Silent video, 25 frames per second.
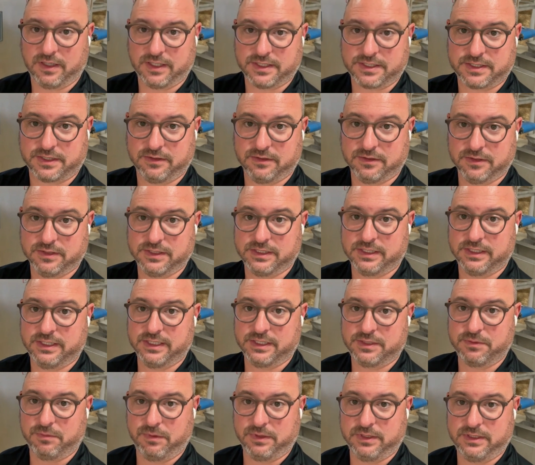Huskers,
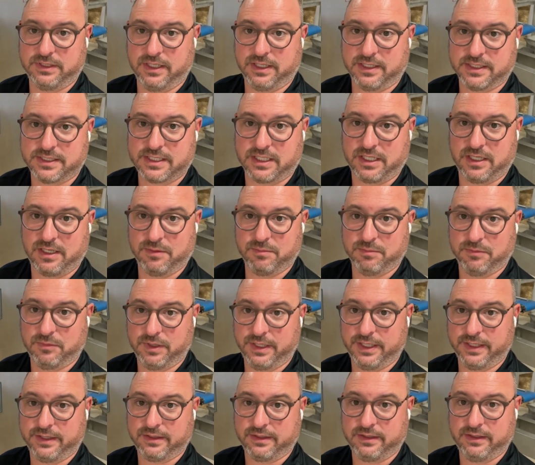this one does come
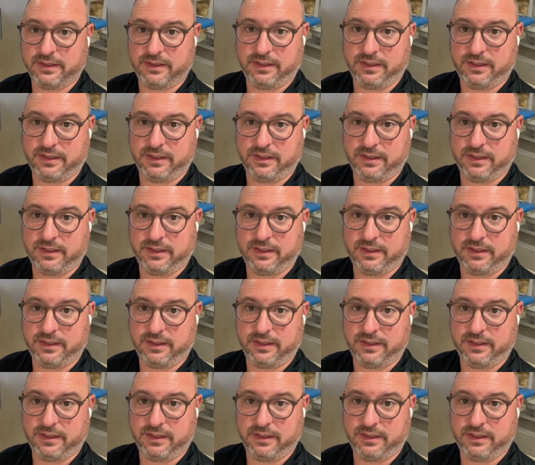with